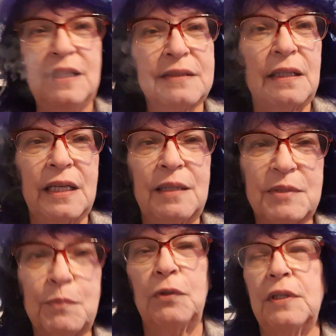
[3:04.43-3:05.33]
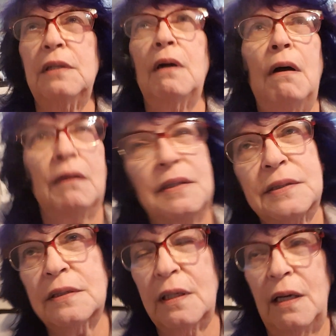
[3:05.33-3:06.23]
this, I am smoking,
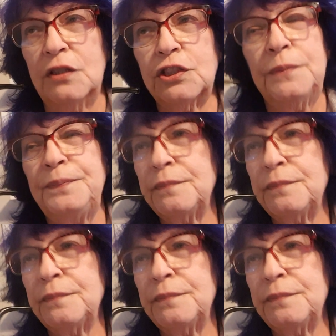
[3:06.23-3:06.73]
honest to gosh,